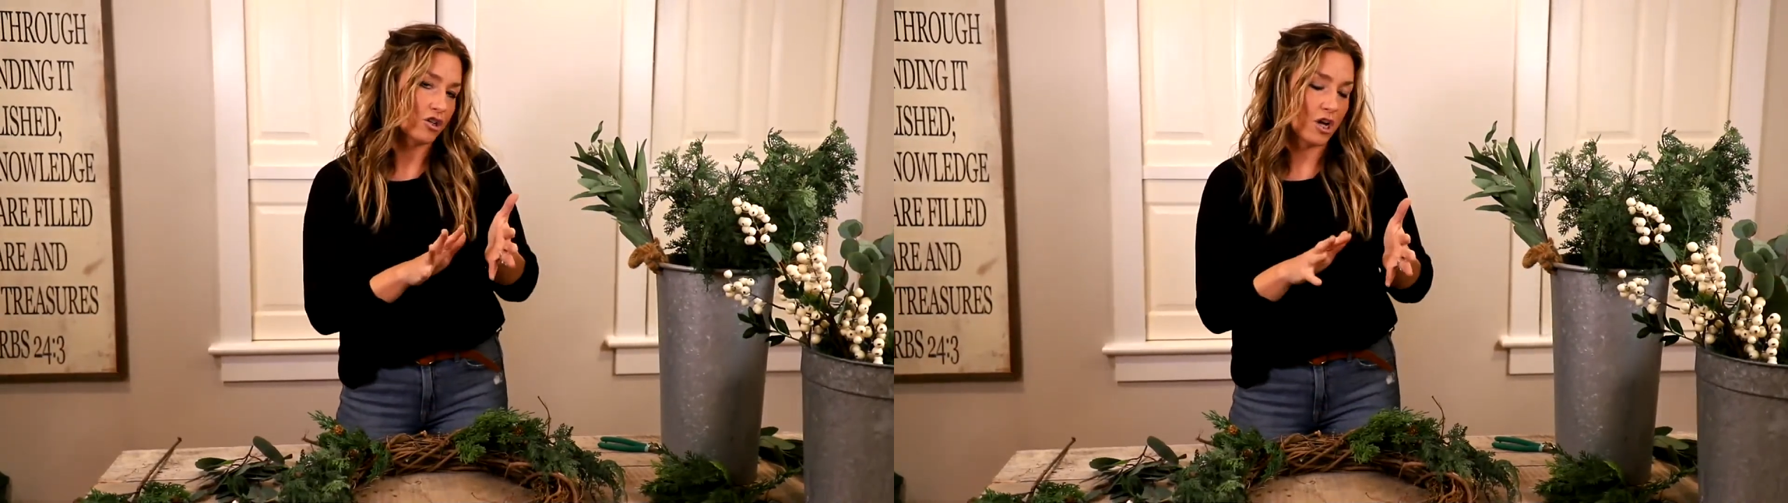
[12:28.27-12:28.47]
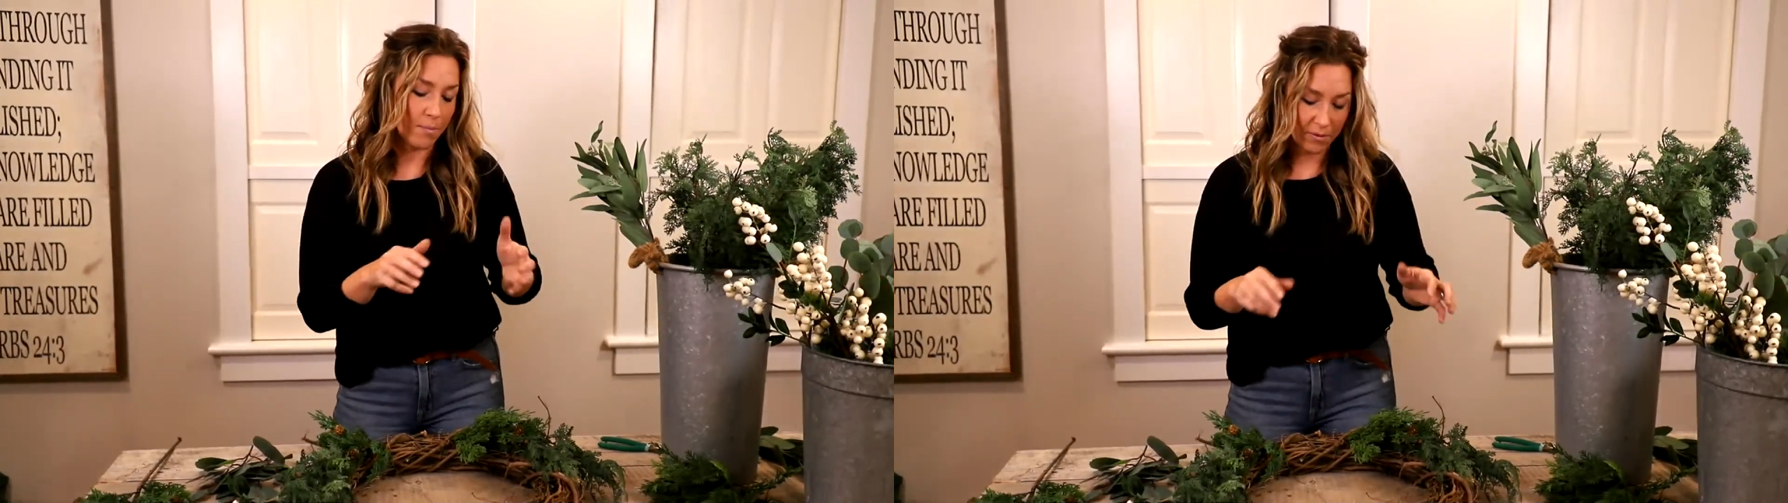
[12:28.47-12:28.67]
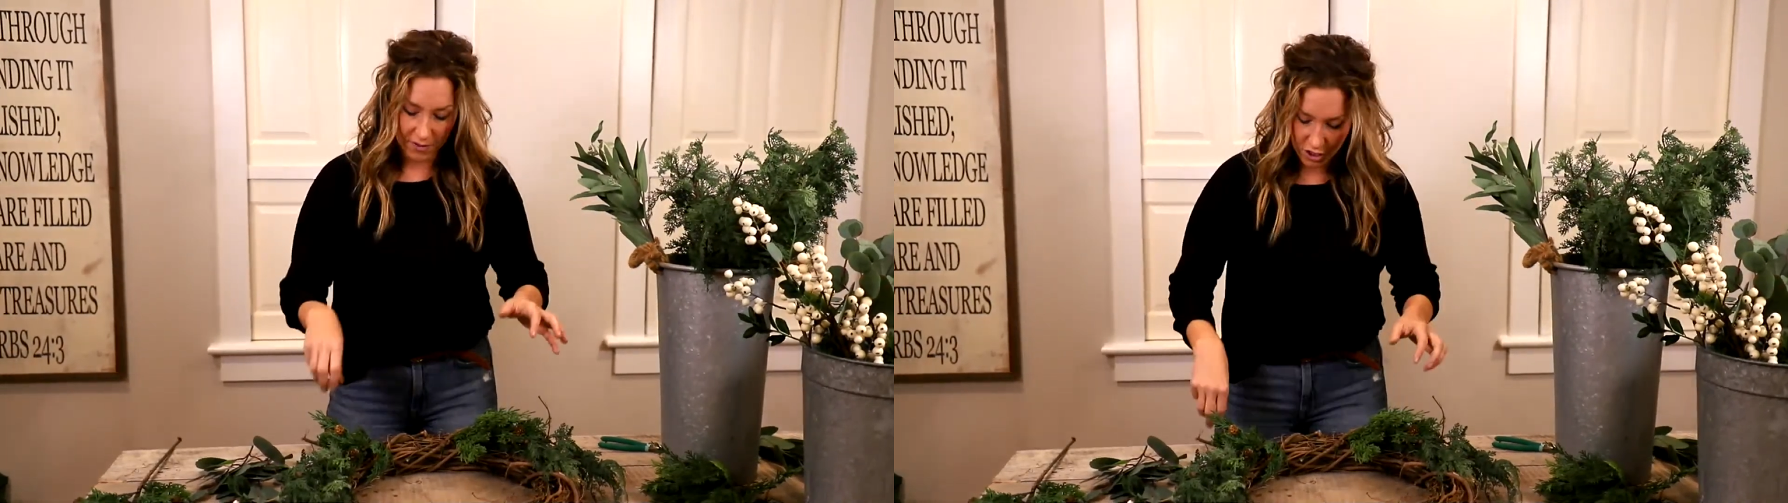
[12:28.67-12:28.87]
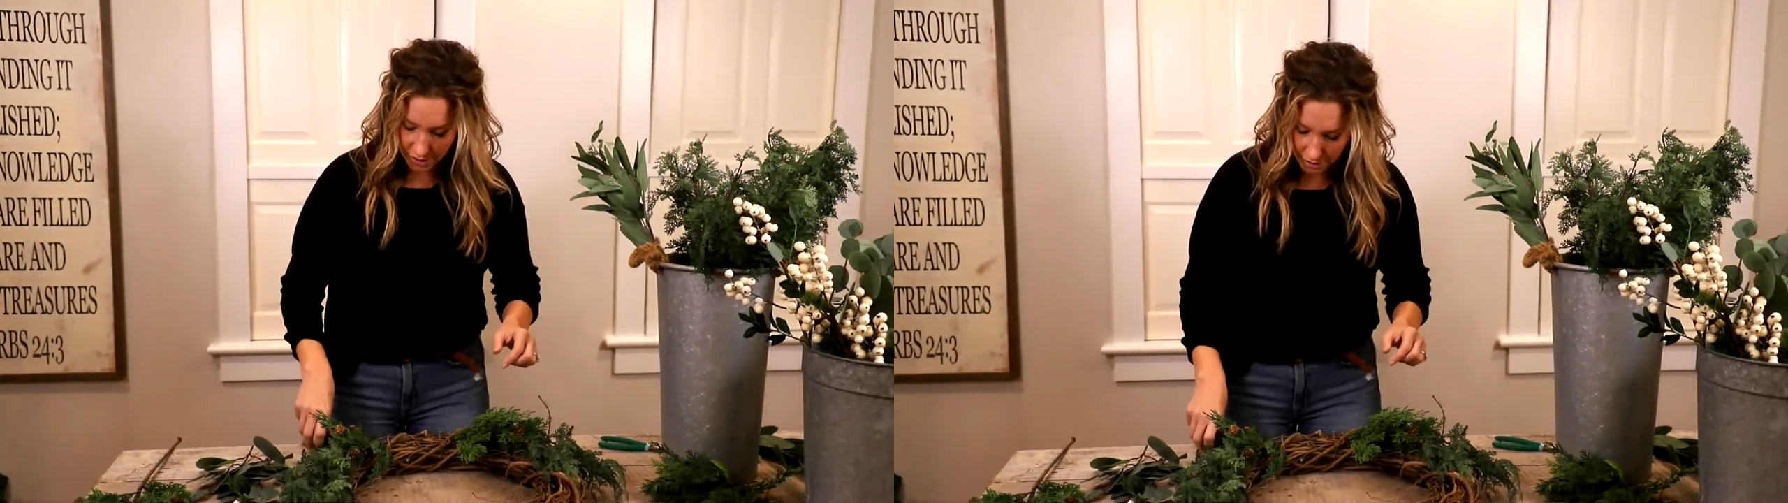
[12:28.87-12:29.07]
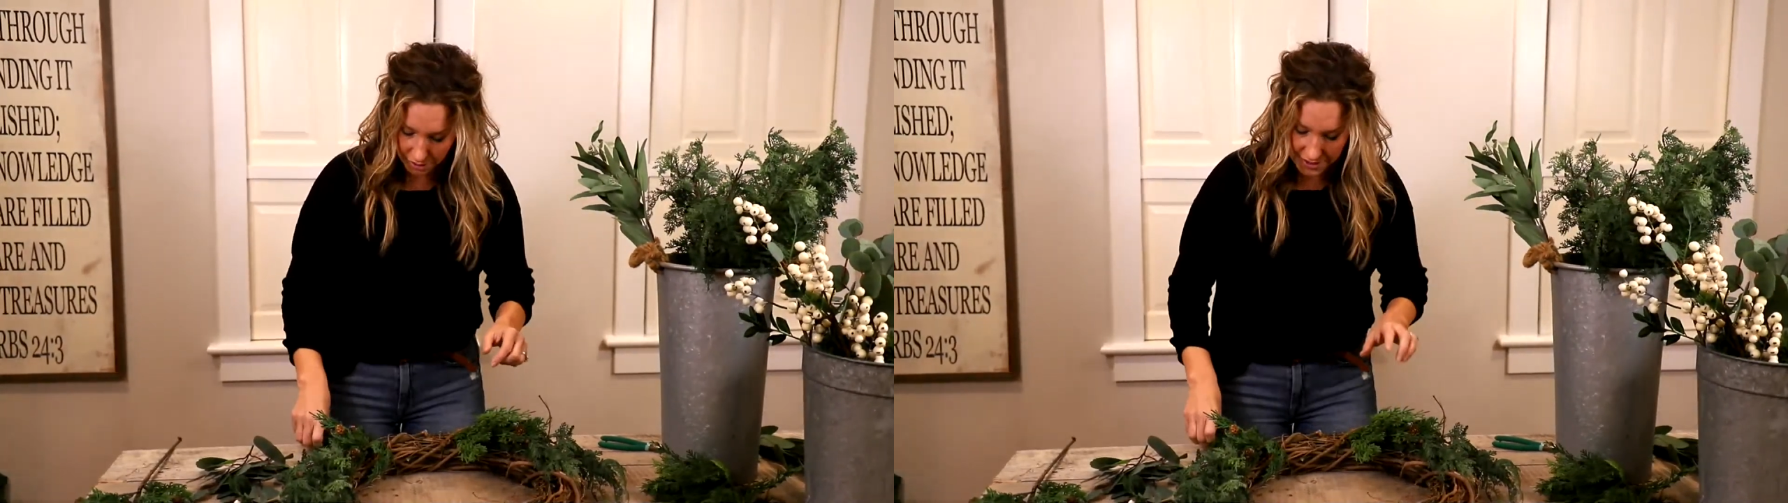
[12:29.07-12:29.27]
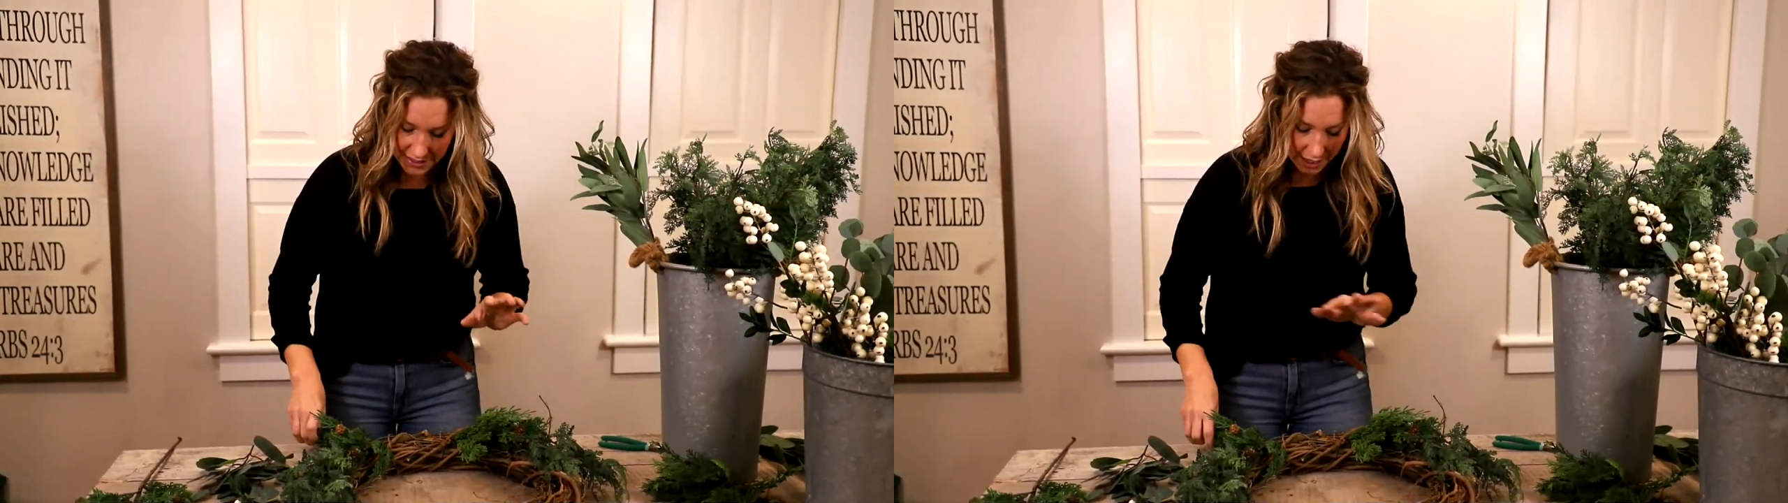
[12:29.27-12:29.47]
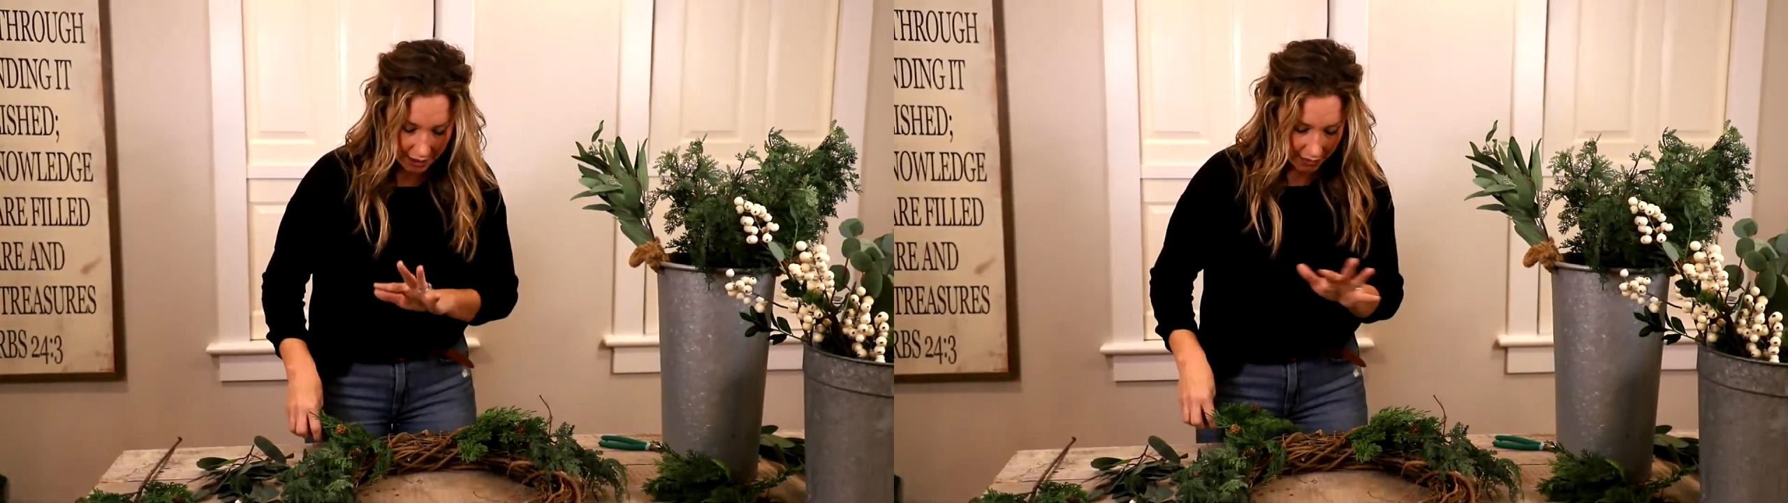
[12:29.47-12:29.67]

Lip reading: top of each other, because that